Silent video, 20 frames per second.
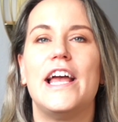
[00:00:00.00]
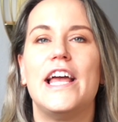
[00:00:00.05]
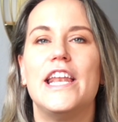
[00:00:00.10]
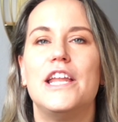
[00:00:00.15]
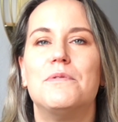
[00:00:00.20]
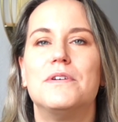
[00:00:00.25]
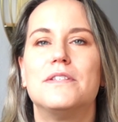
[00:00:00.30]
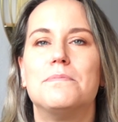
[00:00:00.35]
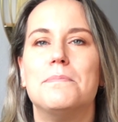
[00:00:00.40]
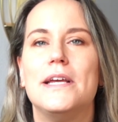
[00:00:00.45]
and
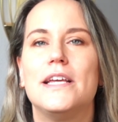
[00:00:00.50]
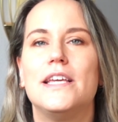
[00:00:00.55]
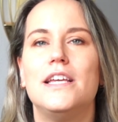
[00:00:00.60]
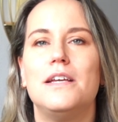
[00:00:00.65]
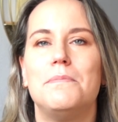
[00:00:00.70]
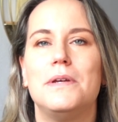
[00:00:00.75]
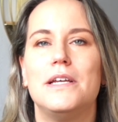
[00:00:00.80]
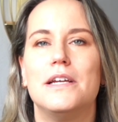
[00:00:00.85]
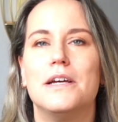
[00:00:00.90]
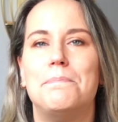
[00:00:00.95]
it was
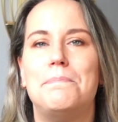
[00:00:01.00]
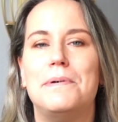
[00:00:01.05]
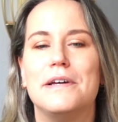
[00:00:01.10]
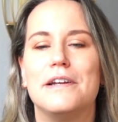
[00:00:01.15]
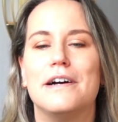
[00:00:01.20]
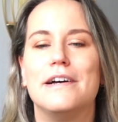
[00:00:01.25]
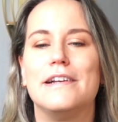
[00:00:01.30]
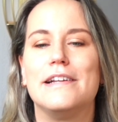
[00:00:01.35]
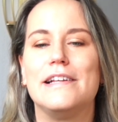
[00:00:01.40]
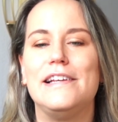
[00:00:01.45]
making me a
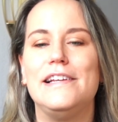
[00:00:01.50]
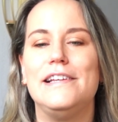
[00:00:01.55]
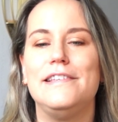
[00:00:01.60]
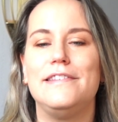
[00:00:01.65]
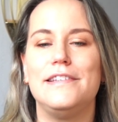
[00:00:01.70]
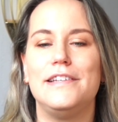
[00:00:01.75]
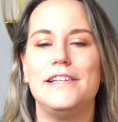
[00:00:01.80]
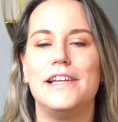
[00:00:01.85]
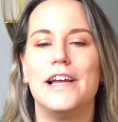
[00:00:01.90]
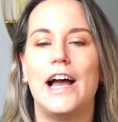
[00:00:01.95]
bit
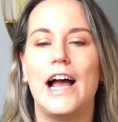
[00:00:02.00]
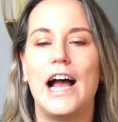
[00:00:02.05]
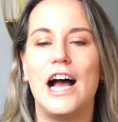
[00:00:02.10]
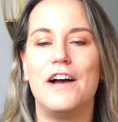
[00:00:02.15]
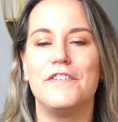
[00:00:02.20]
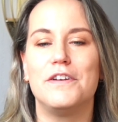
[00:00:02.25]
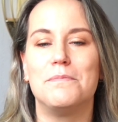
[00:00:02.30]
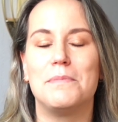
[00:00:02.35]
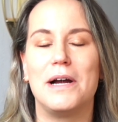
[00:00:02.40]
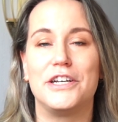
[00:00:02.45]
uneasy
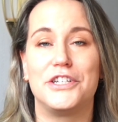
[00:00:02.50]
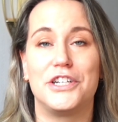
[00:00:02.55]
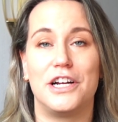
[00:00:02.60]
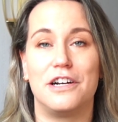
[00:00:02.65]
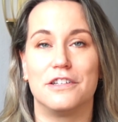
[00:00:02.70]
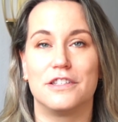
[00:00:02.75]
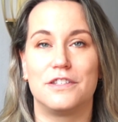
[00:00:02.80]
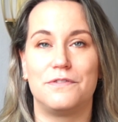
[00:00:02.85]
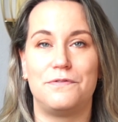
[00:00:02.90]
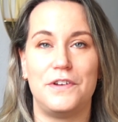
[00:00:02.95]
having my
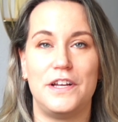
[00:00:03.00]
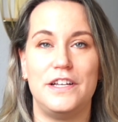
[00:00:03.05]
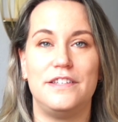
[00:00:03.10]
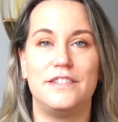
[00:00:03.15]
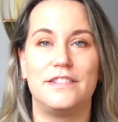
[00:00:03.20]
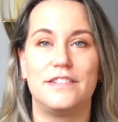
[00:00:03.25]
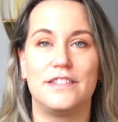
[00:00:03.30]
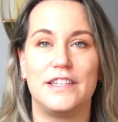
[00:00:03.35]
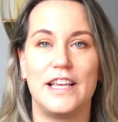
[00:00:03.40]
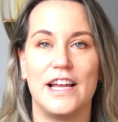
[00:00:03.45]
child's
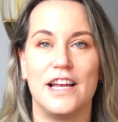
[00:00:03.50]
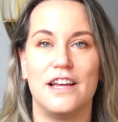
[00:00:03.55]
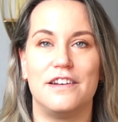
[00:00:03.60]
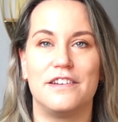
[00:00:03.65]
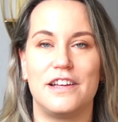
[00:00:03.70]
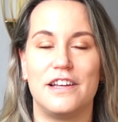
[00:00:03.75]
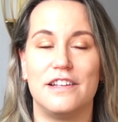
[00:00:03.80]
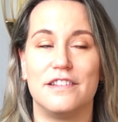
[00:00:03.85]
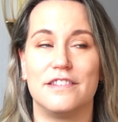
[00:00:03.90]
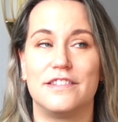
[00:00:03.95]
face
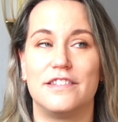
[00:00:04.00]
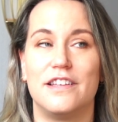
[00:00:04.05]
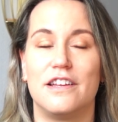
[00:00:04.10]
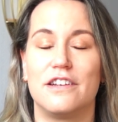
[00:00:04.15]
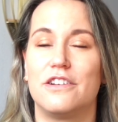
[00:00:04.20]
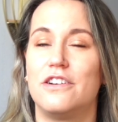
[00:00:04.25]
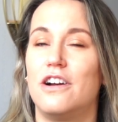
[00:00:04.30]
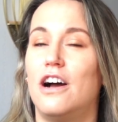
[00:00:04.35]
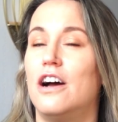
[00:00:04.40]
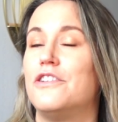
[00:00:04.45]
scanned and
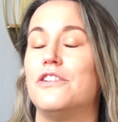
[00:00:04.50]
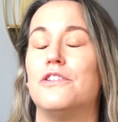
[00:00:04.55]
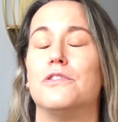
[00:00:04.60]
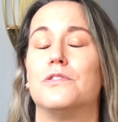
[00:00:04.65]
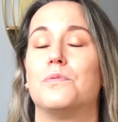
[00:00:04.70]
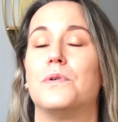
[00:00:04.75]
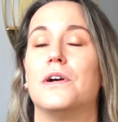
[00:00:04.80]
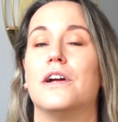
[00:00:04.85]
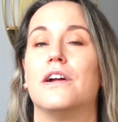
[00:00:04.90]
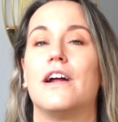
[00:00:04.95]
sent God
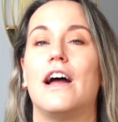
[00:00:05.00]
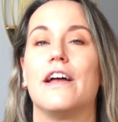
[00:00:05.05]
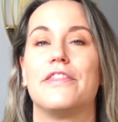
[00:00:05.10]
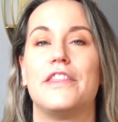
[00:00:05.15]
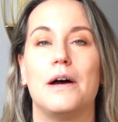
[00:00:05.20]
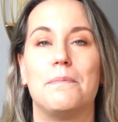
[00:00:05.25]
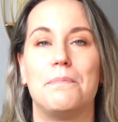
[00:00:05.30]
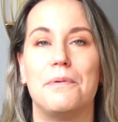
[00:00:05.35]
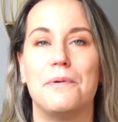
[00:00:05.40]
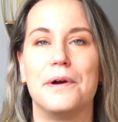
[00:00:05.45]
knows where at
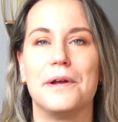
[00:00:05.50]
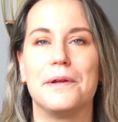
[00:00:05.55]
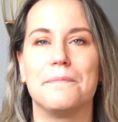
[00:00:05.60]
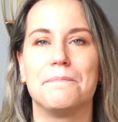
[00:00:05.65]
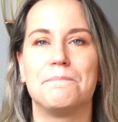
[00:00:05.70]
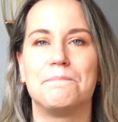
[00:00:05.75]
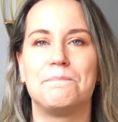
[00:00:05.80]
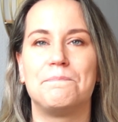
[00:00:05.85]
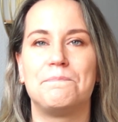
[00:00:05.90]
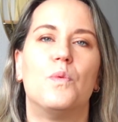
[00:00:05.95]
that point.
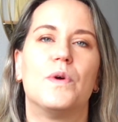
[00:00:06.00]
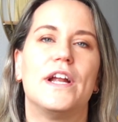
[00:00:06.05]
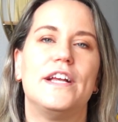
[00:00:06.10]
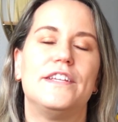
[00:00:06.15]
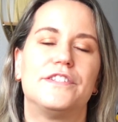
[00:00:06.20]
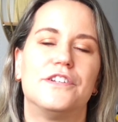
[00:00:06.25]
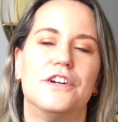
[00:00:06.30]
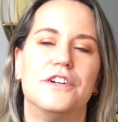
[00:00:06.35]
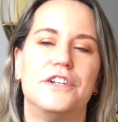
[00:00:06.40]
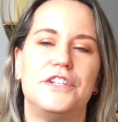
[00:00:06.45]
When I
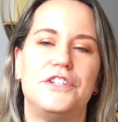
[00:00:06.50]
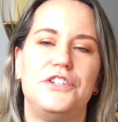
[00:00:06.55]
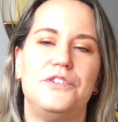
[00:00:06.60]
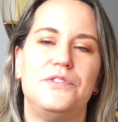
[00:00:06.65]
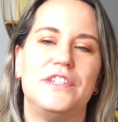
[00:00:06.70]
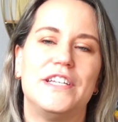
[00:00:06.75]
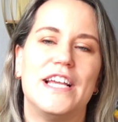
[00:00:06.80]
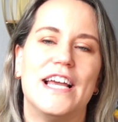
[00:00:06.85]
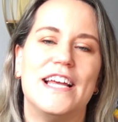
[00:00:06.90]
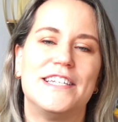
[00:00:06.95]
started
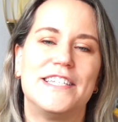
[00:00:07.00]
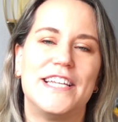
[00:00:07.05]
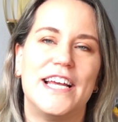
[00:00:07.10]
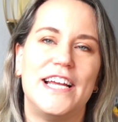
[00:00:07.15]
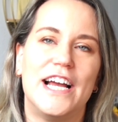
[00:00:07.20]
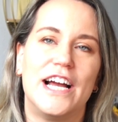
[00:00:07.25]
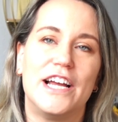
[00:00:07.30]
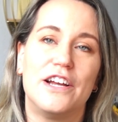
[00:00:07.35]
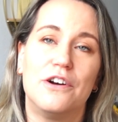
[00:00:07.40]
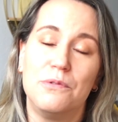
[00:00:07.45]
using
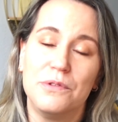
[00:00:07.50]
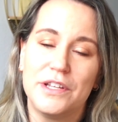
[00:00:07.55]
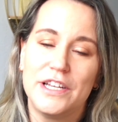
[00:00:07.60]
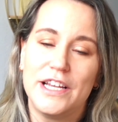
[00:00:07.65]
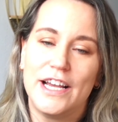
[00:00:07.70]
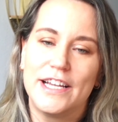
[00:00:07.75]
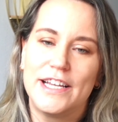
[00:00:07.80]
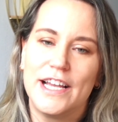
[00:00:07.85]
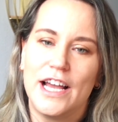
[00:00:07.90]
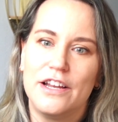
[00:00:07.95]
Ente, I
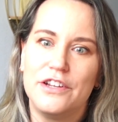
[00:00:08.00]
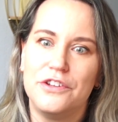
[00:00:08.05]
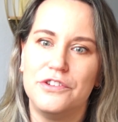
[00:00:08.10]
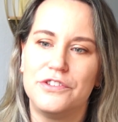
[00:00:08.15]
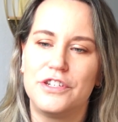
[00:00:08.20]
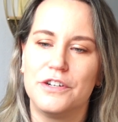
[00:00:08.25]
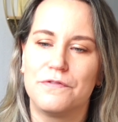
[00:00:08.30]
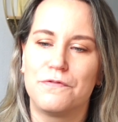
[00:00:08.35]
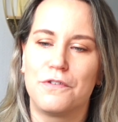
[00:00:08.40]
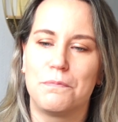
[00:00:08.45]
only again
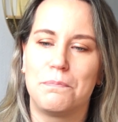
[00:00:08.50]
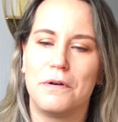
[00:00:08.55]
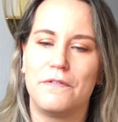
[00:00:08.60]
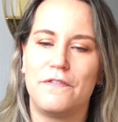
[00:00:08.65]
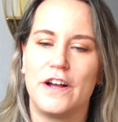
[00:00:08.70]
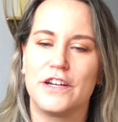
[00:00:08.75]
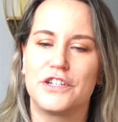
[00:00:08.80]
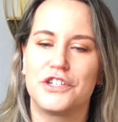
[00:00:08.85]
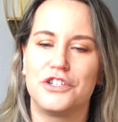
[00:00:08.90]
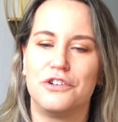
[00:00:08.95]
used it for
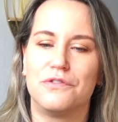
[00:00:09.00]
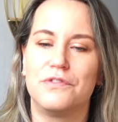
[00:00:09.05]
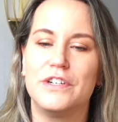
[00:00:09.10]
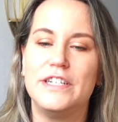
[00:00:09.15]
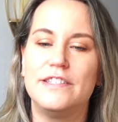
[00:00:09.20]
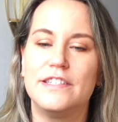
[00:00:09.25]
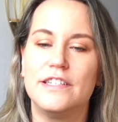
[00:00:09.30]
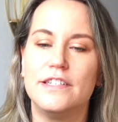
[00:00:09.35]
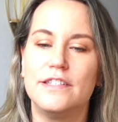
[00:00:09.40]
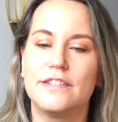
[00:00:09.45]
professional
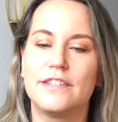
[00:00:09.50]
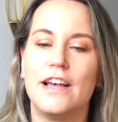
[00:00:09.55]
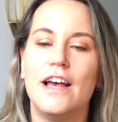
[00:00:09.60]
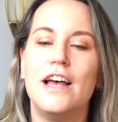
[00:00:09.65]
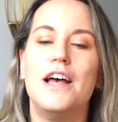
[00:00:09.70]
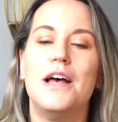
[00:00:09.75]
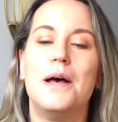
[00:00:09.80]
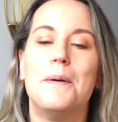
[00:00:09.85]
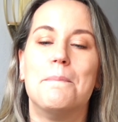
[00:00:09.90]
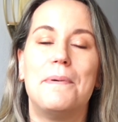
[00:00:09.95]
reasons,
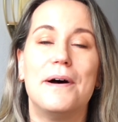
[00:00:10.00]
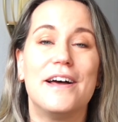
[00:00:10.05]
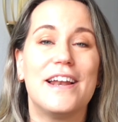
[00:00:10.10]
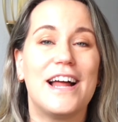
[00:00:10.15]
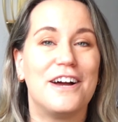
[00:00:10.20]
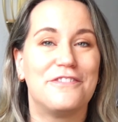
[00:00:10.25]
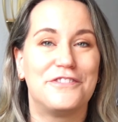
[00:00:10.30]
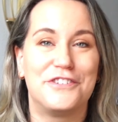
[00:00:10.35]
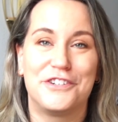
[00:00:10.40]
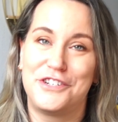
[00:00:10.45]
but
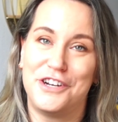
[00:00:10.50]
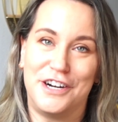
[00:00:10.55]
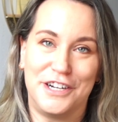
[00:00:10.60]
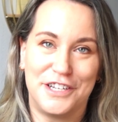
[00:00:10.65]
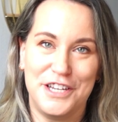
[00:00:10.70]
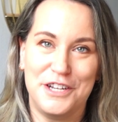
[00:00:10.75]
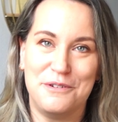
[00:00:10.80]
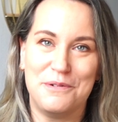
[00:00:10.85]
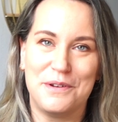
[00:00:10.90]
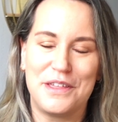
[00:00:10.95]
after
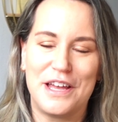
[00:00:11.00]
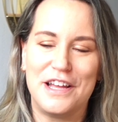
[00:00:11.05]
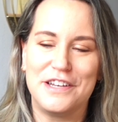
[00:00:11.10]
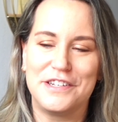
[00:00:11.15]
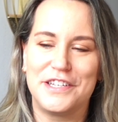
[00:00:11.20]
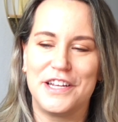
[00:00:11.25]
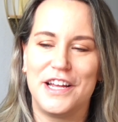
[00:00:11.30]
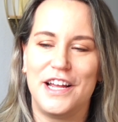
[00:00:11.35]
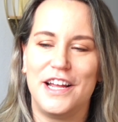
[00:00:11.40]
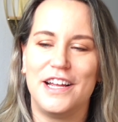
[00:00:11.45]
talking with
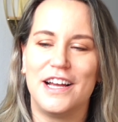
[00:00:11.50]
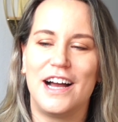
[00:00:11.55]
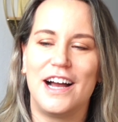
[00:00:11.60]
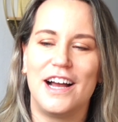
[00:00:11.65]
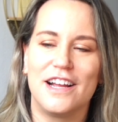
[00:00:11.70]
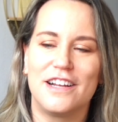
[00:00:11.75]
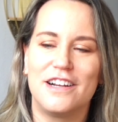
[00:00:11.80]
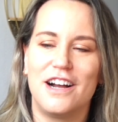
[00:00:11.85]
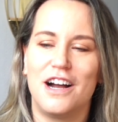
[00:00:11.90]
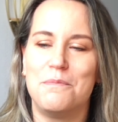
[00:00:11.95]
Ente,
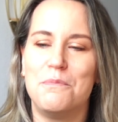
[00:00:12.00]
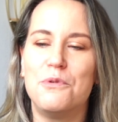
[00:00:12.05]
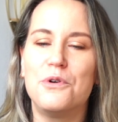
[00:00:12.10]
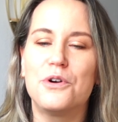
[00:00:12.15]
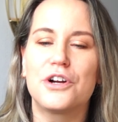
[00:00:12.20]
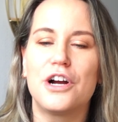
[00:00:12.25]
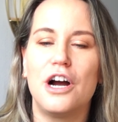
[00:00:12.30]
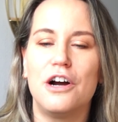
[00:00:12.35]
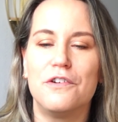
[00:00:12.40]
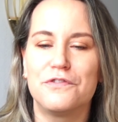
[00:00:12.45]
I got
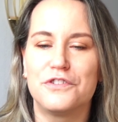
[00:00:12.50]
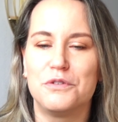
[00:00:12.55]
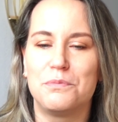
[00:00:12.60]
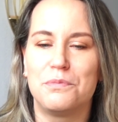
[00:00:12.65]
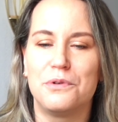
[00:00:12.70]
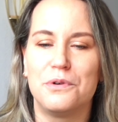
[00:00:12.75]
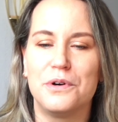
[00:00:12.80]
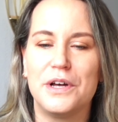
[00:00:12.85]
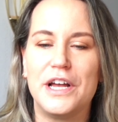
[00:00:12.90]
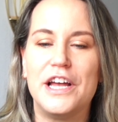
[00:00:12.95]
more
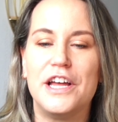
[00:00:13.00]
comfortable